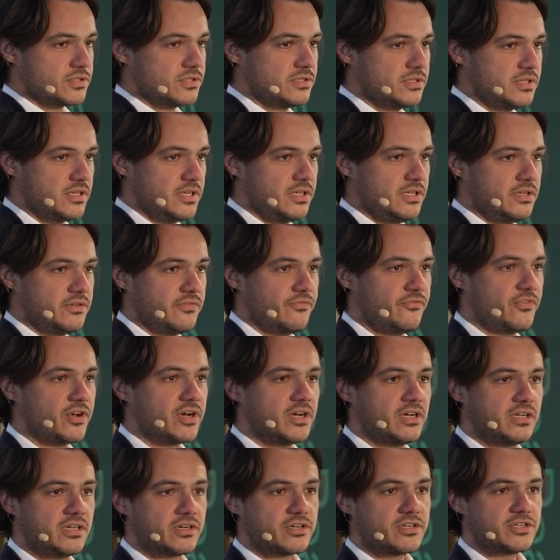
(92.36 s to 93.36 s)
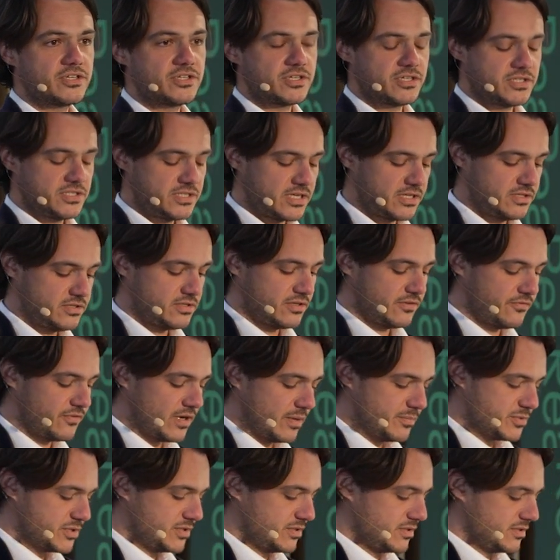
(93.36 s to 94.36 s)
in a very large set of
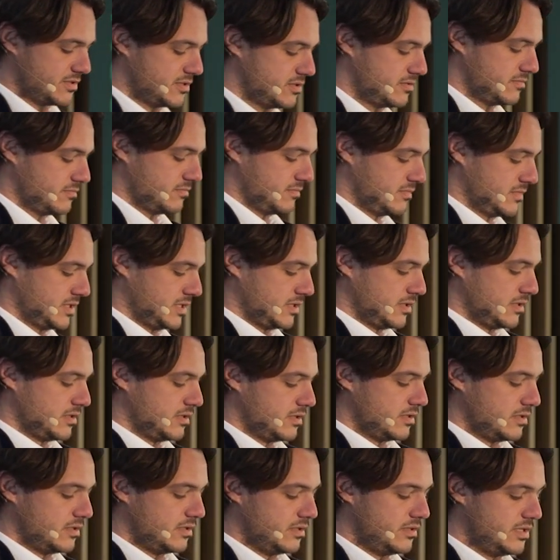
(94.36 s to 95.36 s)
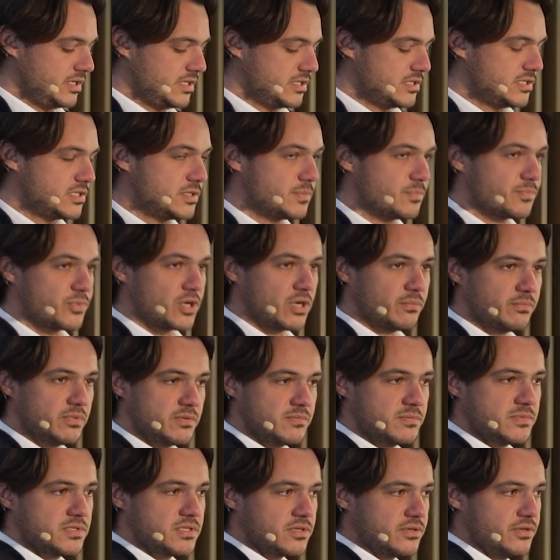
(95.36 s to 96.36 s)
options. These
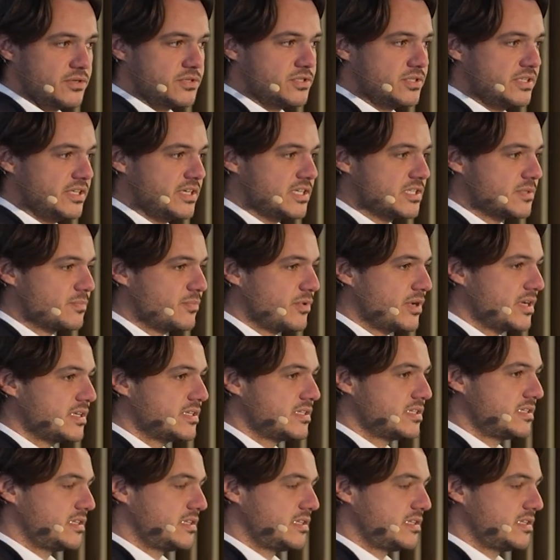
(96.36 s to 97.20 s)
problems are usually expressed